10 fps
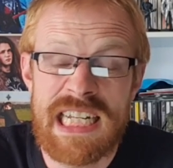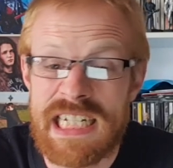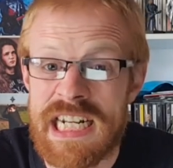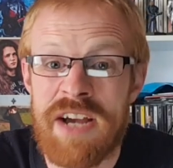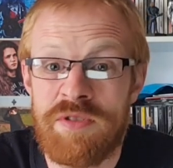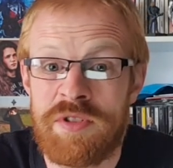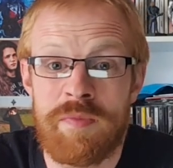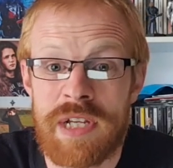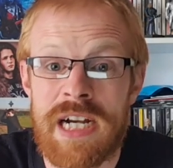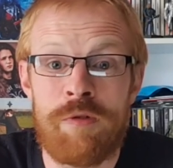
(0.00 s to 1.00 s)
now
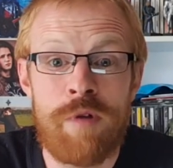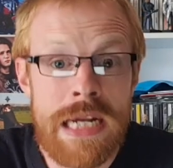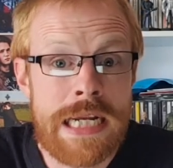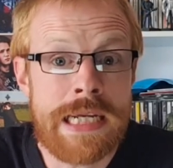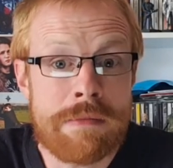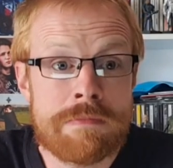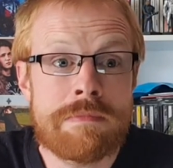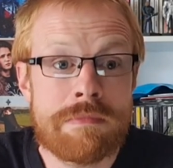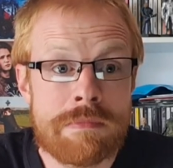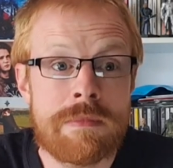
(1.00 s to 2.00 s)
something I really
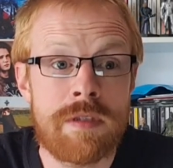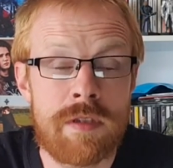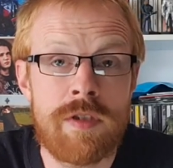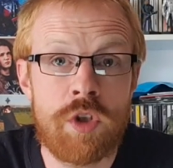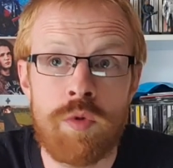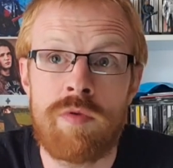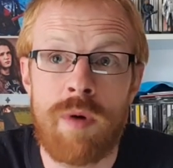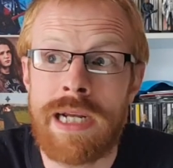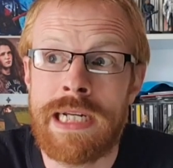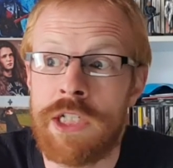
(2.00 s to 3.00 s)
do
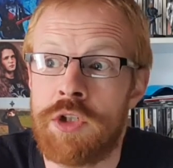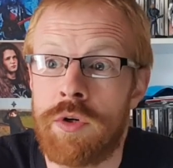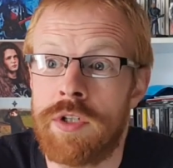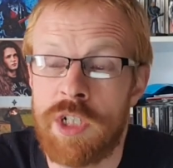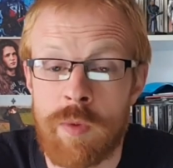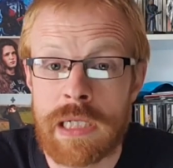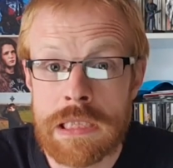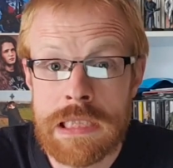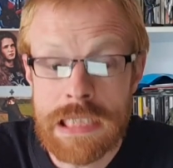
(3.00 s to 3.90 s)
quite enjoy doing.